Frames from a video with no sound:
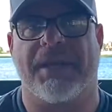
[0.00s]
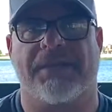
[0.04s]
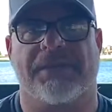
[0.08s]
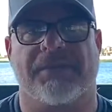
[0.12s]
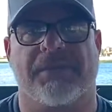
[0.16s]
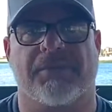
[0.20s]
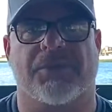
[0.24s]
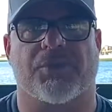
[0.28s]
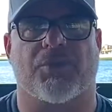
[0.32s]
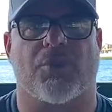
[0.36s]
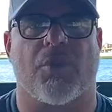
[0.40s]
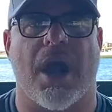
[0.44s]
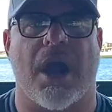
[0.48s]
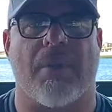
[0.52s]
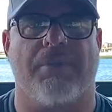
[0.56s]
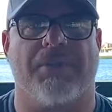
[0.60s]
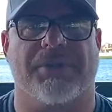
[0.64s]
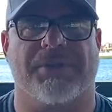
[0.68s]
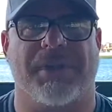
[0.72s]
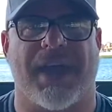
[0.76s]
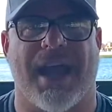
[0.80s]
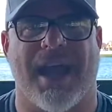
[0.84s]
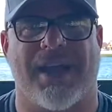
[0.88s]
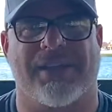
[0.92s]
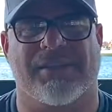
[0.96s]

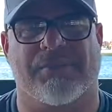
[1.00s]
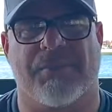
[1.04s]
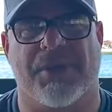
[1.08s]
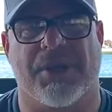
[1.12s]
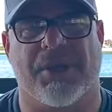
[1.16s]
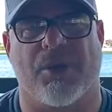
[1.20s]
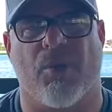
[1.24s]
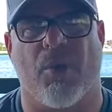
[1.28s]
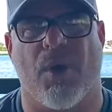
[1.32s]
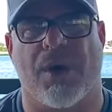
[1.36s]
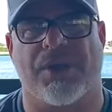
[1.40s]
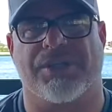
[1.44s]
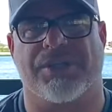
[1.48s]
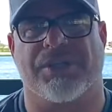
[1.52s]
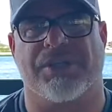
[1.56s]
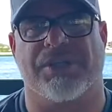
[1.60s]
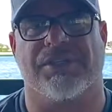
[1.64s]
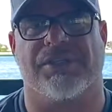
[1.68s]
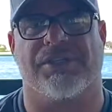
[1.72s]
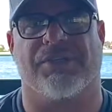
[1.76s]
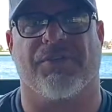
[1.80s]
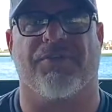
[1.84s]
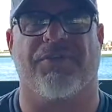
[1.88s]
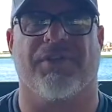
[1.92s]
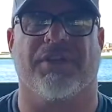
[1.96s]
subscribers ask me
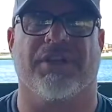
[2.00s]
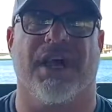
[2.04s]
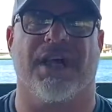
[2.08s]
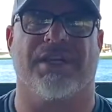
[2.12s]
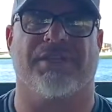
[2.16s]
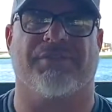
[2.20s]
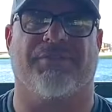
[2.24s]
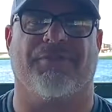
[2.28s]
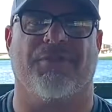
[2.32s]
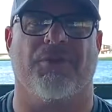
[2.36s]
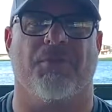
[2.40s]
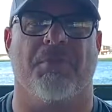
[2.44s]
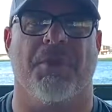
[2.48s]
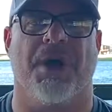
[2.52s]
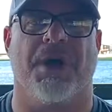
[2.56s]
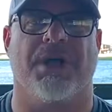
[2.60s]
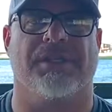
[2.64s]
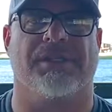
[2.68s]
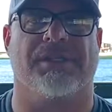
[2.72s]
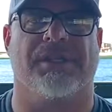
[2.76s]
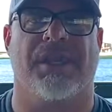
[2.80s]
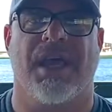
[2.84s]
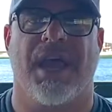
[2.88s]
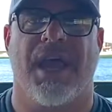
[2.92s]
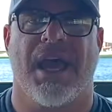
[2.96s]
questions over the last few
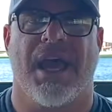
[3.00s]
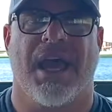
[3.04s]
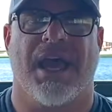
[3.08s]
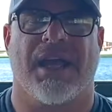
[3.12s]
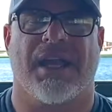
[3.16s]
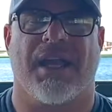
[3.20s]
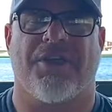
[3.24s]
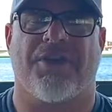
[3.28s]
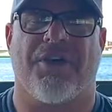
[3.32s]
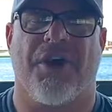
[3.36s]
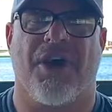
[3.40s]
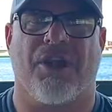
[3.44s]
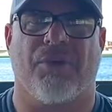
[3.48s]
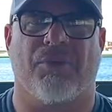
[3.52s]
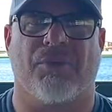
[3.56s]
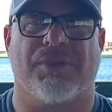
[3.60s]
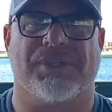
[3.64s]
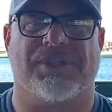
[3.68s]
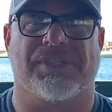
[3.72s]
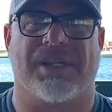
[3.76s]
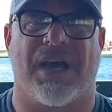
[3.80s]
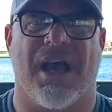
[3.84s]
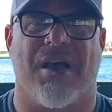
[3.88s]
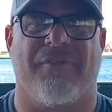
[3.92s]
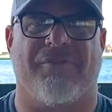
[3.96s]
months, and I thought it was
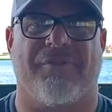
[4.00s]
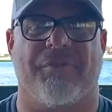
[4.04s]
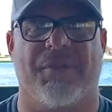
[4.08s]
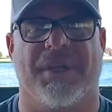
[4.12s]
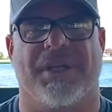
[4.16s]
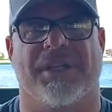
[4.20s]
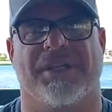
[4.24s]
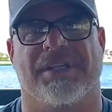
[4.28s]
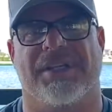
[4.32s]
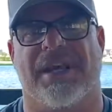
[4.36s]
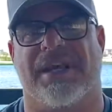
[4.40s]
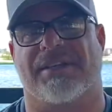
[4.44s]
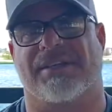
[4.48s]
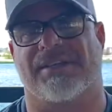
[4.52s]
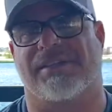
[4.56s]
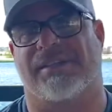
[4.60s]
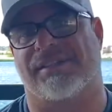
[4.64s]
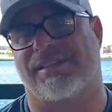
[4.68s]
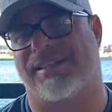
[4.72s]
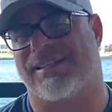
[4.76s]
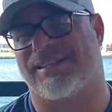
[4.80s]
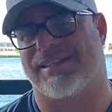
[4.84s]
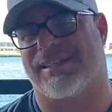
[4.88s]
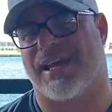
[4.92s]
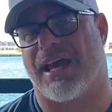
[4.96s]
time for me to just
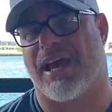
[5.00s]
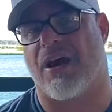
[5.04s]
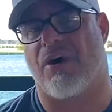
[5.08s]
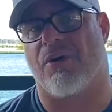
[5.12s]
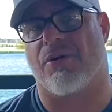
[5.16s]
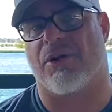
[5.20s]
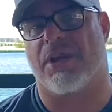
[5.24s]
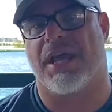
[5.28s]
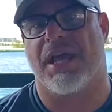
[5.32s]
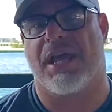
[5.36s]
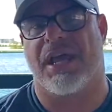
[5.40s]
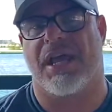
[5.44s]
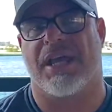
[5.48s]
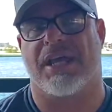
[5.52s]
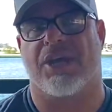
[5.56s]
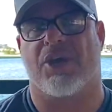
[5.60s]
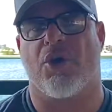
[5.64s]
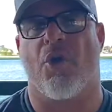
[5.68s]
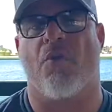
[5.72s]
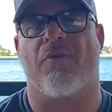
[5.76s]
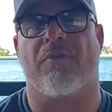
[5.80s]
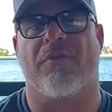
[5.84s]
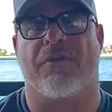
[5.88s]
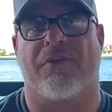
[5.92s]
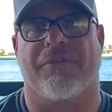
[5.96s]
sit down and go
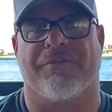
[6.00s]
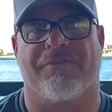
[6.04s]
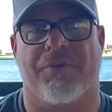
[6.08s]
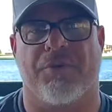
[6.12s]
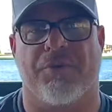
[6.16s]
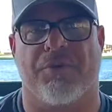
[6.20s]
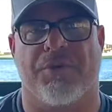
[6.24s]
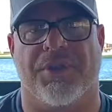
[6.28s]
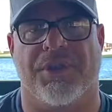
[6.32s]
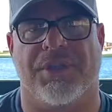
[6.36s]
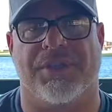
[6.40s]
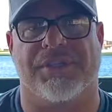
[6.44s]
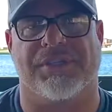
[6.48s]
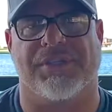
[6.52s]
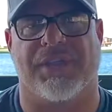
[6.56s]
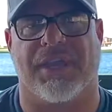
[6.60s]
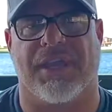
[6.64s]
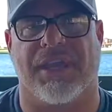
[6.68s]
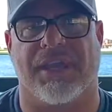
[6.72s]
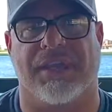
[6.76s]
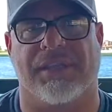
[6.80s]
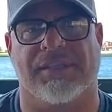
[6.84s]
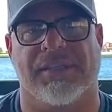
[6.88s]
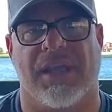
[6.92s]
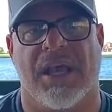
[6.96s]
over a few of these
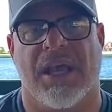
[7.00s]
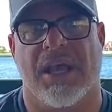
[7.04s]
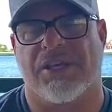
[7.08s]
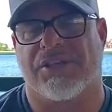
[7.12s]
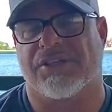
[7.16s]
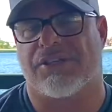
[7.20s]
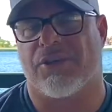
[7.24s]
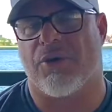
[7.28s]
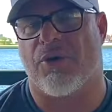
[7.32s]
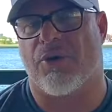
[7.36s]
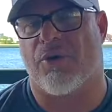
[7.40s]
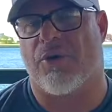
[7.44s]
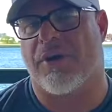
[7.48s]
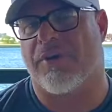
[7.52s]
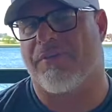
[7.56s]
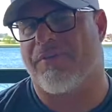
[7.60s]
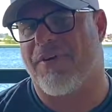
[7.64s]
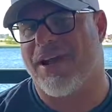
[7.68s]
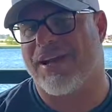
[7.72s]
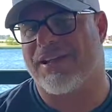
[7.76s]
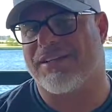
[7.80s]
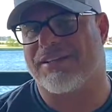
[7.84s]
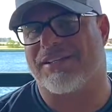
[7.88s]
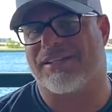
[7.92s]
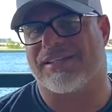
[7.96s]
things. So if I
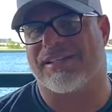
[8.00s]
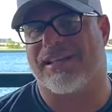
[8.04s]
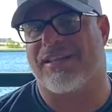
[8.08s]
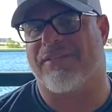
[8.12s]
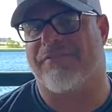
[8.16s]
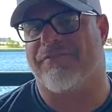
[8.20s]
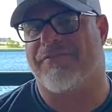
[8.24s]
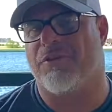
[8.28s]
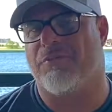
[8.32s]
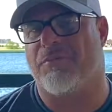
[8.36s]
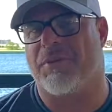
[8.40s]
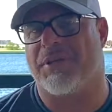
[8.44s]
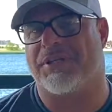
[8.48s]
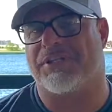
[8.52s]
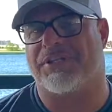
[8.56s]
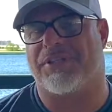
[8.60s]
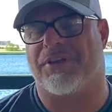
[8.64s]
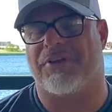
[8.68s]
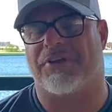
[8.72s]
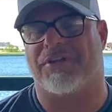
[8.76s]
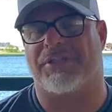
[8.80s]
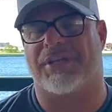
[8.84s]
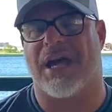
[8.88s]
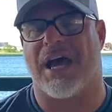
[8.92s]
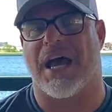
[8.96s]
could just get a few minutes of
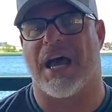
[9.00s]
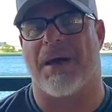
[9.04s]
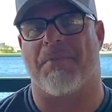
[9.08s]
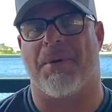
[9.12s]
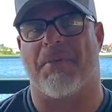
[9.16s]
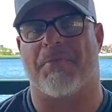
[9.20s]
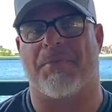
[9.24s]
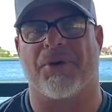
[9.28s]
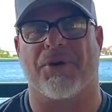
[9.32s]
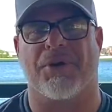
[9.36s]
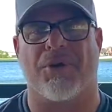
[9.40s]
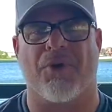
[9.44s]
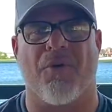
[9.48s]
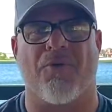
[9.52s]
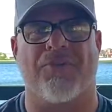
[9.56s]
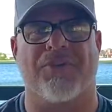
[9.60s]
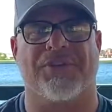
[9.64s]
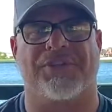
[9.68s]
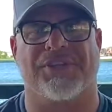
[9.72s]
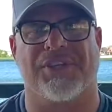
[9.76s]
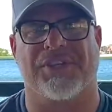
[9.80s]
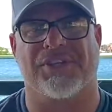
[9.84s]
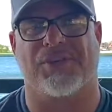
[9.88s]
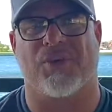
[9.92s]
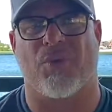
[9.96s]
your time, I'm going to go over
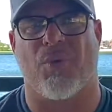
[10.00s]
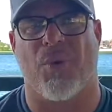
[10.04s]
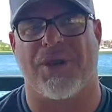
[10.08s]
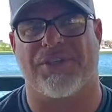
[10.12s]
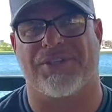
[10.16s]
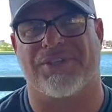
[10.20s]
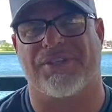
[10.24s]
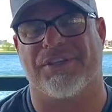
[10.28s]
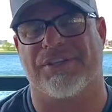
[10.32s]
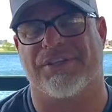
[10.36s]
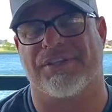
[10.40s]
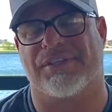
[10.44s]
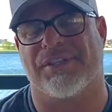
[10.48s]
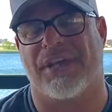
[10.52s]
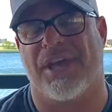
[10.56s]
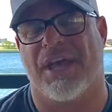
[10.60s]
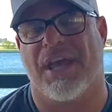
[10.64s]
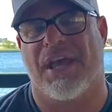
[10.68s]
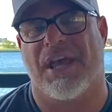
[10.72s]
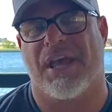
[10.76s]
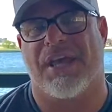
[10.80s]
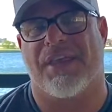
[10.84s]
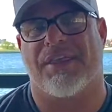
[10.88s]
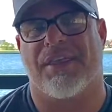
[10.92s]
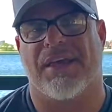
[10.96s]
6 questions
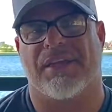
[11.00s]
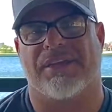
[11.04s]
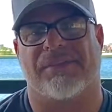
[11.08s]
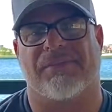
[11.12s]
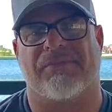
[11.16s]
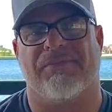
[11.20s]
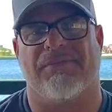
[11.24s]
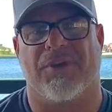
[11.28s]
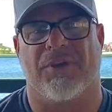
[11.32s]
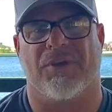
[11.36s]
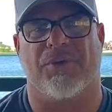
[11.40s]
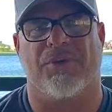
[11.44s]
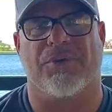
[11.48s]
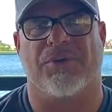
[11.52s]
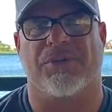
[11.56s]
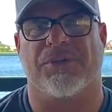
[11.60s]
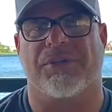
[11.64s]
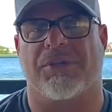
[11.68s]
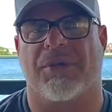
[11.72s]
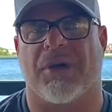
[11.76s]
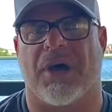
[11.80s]
that some viewers